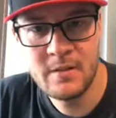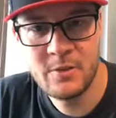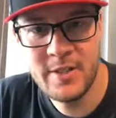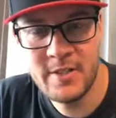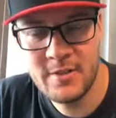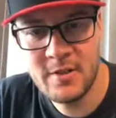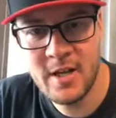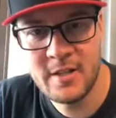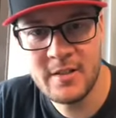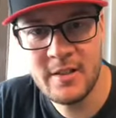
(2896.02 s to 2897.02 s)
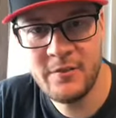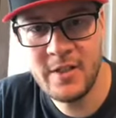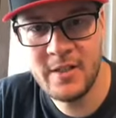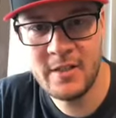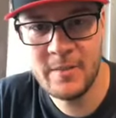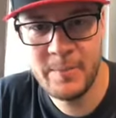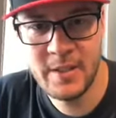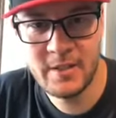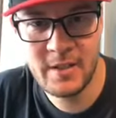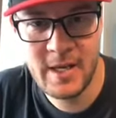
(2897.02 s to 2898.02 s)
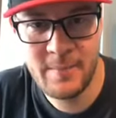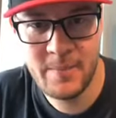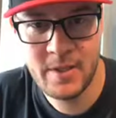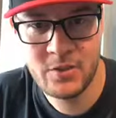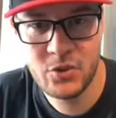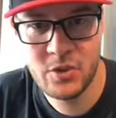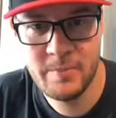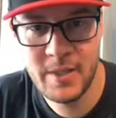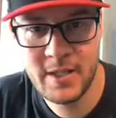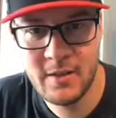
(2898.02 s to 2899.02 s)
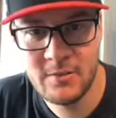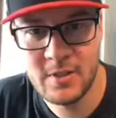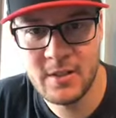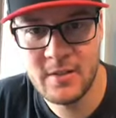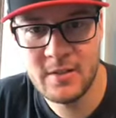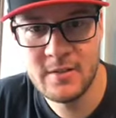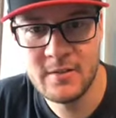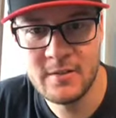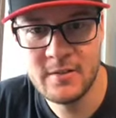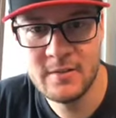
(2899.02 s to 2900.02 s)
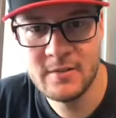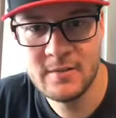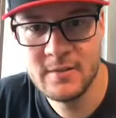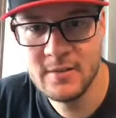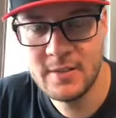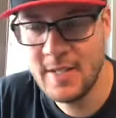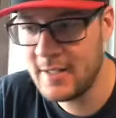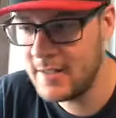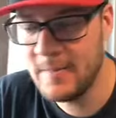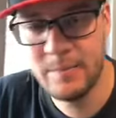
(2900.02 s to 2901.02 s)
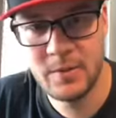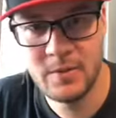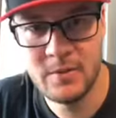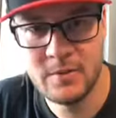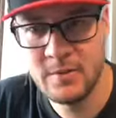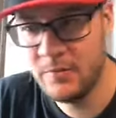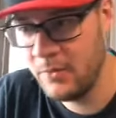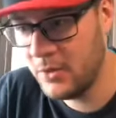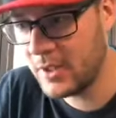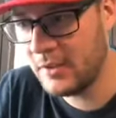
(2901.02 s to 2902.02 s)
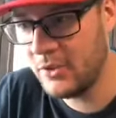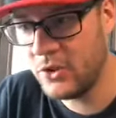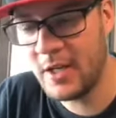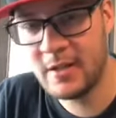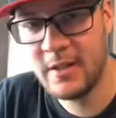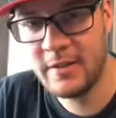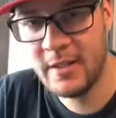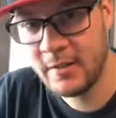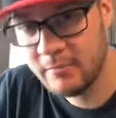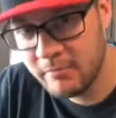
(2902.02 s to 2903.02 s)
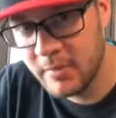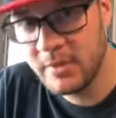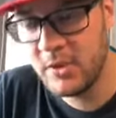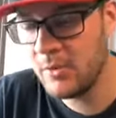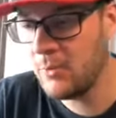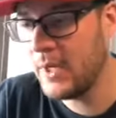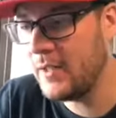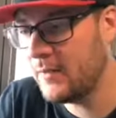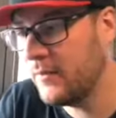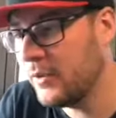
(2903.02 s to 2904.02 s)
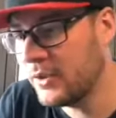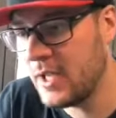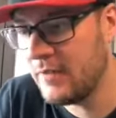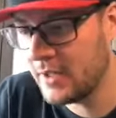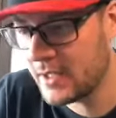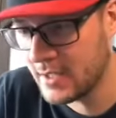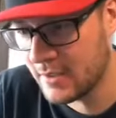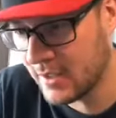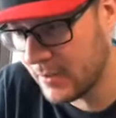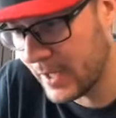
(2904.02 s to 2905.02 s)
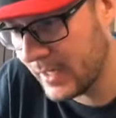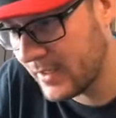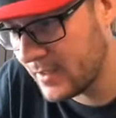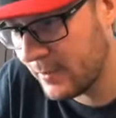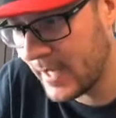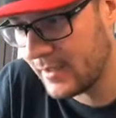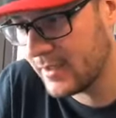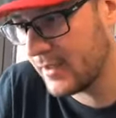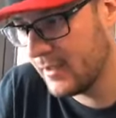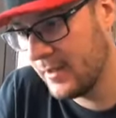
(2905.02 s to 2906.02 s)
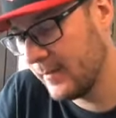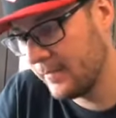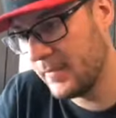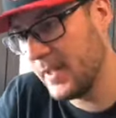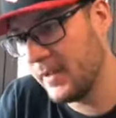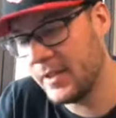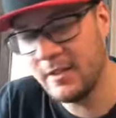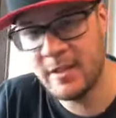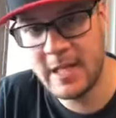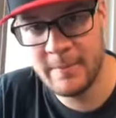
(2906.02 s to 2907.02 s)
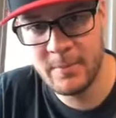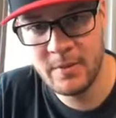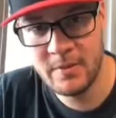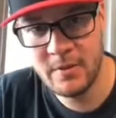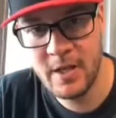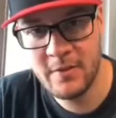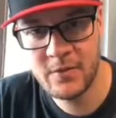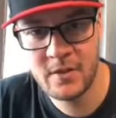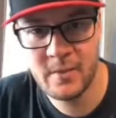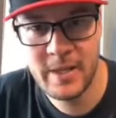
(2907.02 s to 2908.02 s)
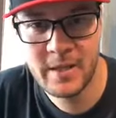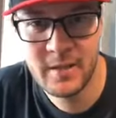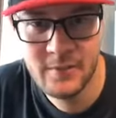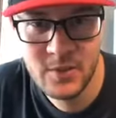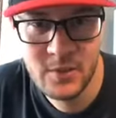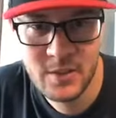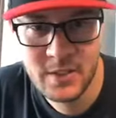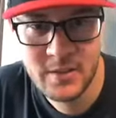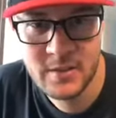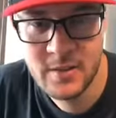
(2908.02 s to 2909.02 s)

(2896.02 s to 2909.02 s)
Chris is right. If he didn't complete the lap, then it shouldn't be counted. It's that simple. You cut the track like that, you can wait for 7 cars to go by. It doesn't matter. Didn't get the lap. You have to go back. You have to do it.